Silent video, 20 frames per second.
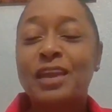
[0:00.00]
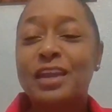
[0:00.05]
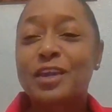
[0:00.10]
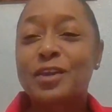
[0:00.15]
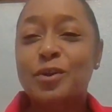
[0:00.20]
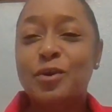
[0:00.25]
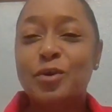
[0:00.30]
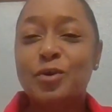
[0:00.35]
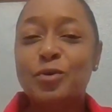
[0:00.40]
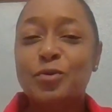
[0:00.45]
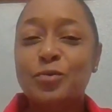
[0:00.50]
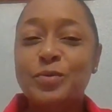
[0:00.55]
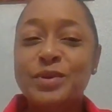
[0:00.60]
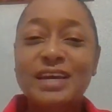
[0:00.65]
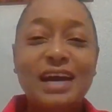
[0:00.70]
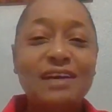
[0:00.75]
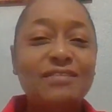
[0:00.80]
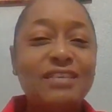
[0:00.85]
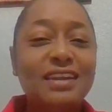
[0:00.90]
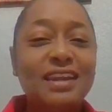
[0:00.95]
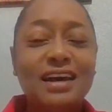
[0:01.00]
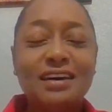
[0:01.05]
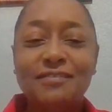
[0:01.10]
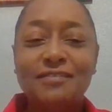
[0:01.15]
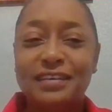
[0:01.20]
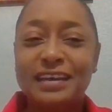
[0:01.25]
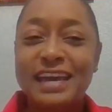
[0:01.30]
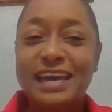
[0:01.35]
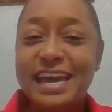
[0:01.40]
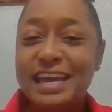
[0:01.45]
We have a
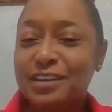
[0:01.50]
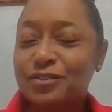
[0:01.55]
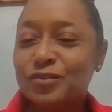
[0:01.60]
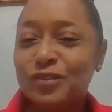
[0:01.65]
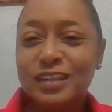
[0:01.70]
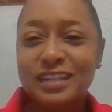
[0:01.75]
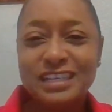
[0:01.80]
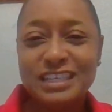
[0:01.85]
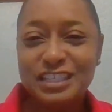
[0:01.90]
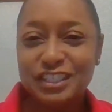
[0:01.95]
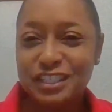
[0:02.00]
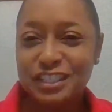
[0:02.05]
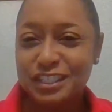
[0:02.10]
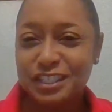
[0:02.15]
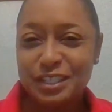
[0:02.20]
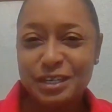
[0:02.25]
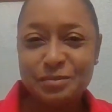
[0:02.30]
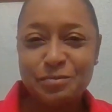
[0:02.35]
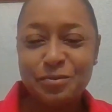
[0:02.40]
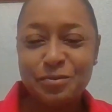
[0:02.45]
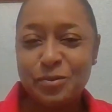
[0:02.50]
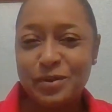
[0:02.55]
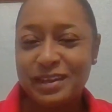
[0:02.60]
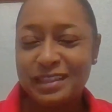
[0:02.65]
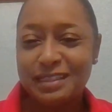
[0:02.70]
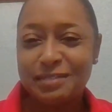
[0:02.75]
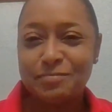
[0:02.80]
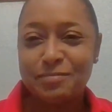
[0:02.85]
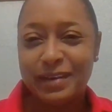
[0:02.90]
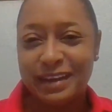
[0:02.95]
love-hate relationship
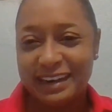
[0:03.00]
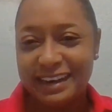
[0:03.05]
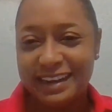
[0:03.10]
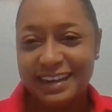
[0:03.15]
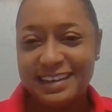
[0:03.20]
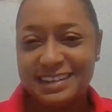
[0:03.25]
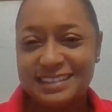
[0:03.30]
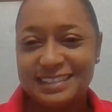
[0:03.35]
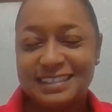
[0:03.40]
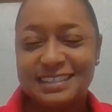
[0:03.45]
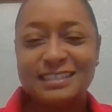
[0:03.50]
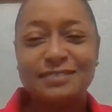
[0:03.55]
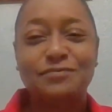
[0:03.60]
with Mondays.